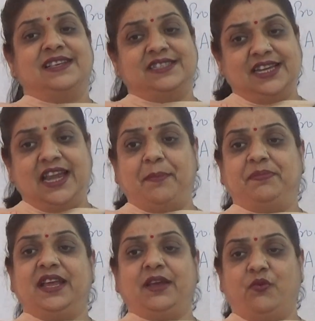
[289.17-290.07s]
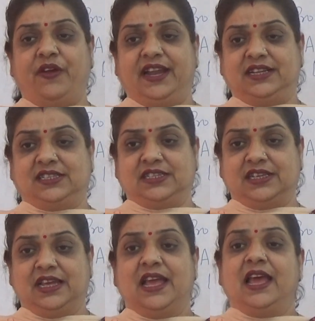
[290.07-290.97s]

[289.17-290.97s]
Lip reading: synaptic weights.